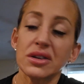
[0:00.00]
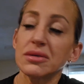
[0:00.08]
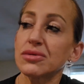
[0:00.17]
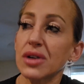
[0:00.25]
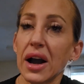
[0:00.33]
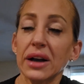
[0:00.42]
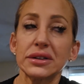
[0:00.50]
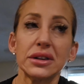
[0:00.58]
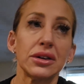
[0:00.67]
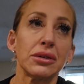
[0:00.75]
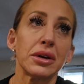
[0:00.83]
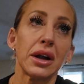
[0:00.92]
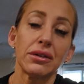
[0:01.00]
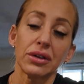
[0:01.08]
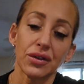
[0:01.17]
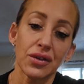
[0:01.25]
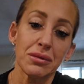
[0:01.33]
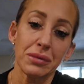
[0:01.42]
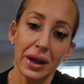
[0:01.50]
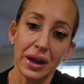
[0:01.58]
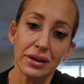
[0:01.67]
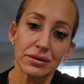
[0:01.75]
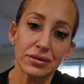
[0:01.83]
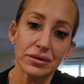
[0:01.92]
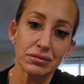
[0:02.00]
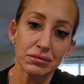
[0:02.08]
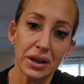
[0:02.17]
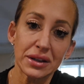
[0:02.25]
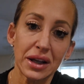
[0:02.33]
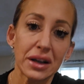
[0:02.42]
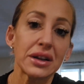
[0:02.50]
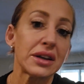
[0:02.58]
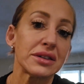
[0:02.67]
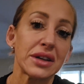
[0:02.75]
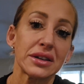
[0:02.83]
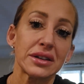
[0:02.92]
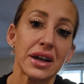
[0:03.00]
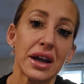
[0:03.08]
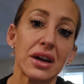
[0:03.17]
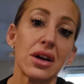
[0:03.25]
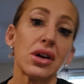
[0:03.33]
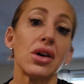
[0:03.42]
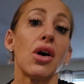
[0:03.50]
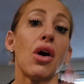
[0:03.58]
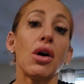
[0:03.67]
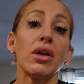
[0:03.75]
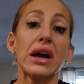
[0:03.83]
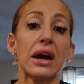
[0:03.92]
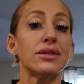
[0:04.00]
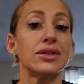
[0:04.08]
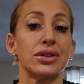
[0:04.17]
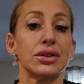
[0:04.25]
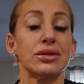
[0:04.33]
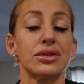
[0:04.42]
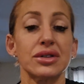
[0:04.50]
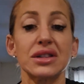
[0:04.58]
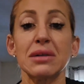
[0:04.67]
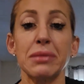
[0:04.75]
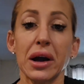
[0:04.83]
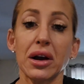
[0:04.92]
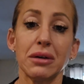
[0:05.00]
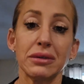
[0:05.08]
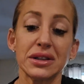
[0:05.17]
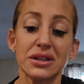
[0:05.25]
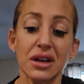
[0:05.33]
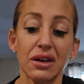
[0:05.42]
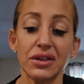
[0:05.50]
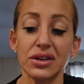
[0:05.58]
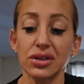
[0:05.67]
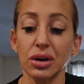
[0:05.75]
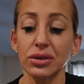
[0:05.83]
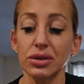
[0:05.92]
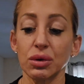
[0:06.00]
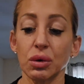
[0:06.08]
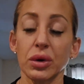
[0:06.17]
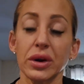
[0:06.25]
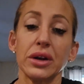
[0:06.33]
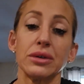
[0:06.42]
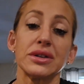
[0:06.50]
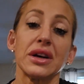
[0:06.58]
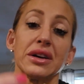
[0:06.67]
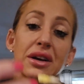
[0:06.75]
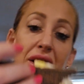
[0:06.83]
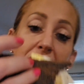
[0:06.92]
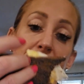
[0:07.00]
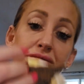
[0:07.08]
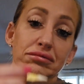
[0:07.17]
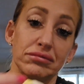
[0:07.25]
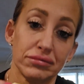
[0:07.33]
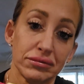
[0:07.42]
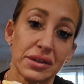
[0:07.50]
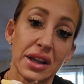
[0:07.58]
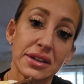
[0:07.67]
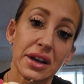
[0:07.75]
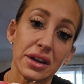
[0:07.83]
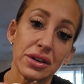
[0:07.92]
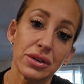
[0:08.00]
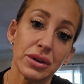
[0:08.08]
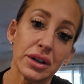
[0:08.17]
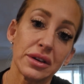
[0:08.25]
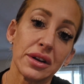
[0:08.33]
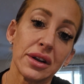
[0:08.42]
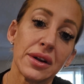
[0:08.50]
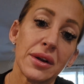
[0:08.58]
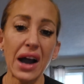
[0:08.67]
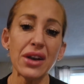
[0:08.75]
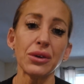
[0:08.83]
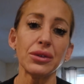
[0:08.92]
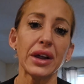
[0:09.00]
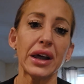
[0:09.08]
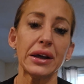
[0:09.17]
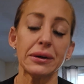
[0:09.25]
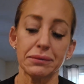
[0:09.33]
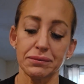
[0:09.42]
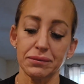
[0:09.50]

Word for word: subtract it or whatever from my my daily intake today. All I have to do is just get back on my stuff and don't do Oreos again. That's how you do it. I don't like